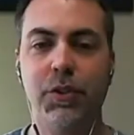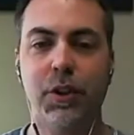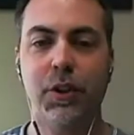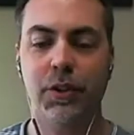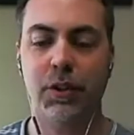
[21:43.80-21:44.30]

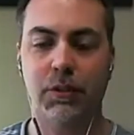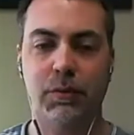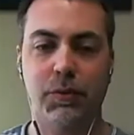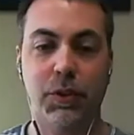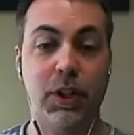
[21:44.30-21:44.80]

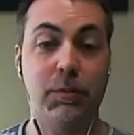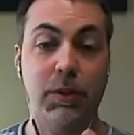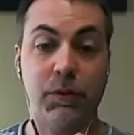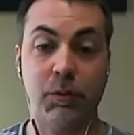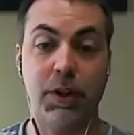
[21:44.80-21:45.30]
the forgive me
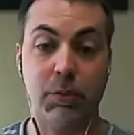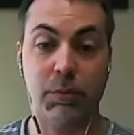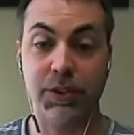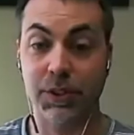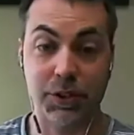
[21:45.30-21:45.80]
for being the
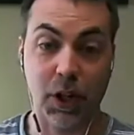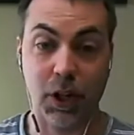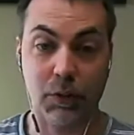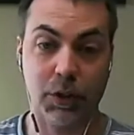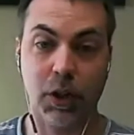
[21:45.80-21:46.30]
business guy
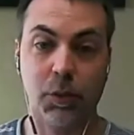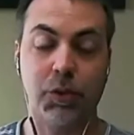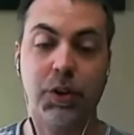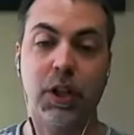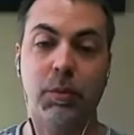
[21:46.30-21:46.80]
over here. I was
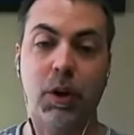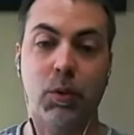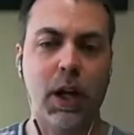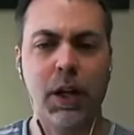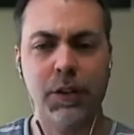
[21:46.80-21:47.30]
thinking about,
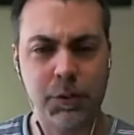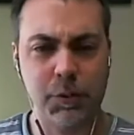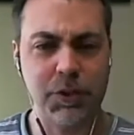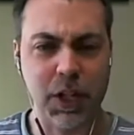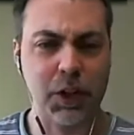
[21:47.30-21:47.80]
well, how can this
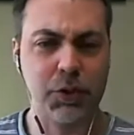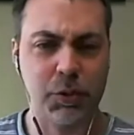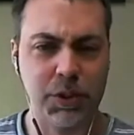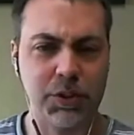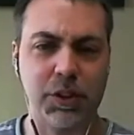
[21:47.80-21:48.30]
be scaled to a
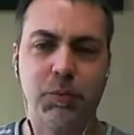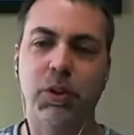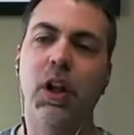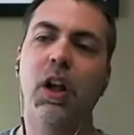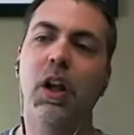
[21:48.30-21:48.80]
business?
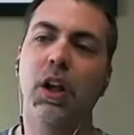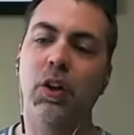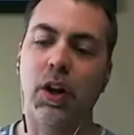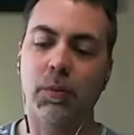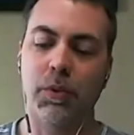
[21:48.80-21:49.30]
But
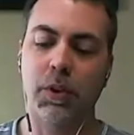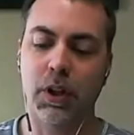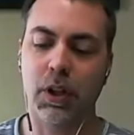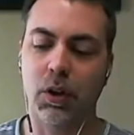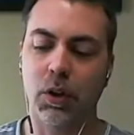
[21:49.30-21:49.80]
I'm thinking,